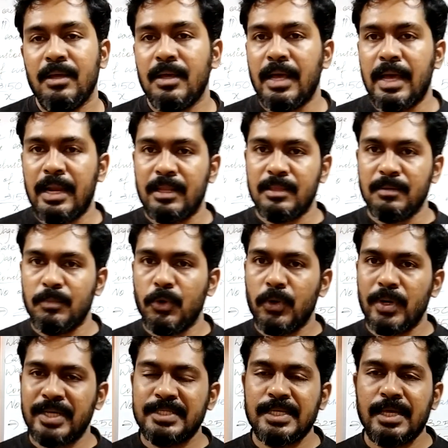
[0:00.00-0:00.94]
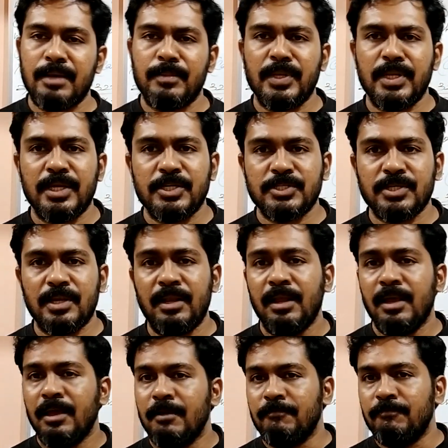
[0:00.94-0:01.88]
And in the board examination,
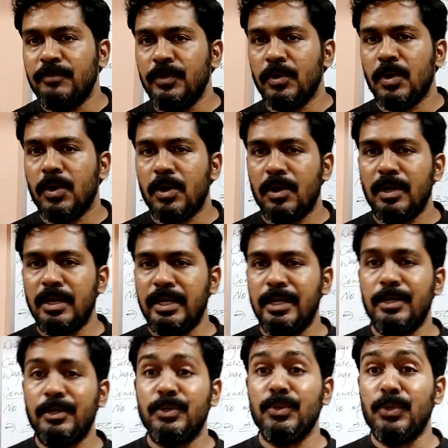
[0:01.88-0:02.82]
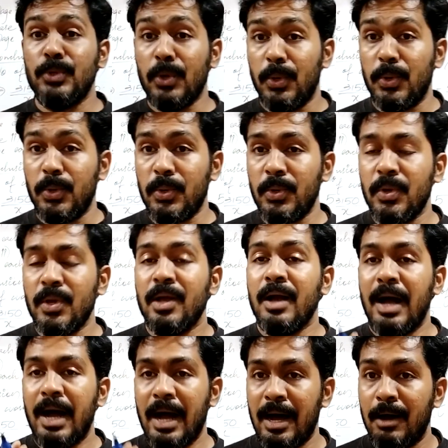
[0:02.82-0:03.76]
we all need to know
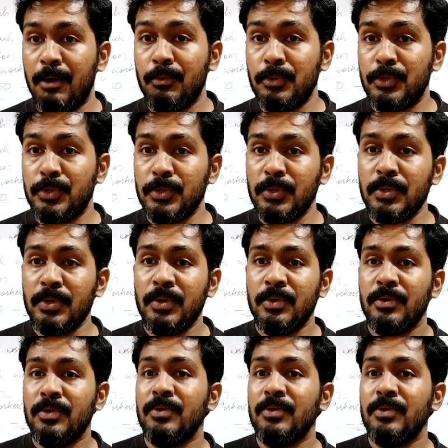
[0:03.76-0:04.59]
how to